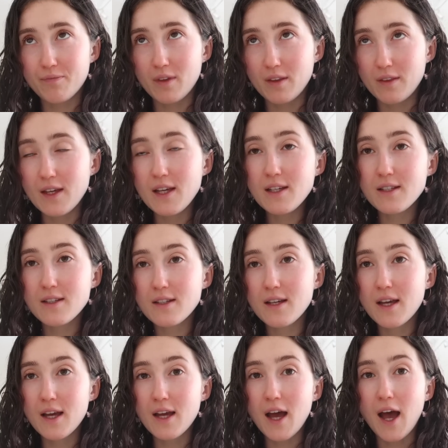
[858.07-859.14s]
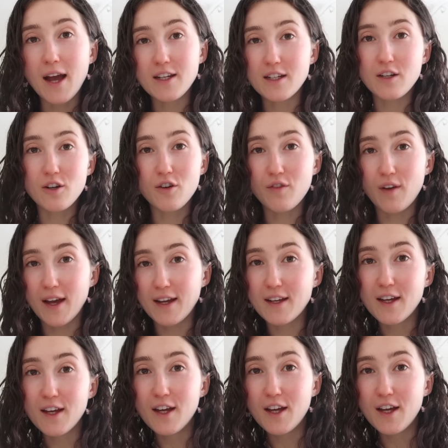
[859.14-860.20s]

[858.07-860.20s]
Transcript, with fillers: this idea of like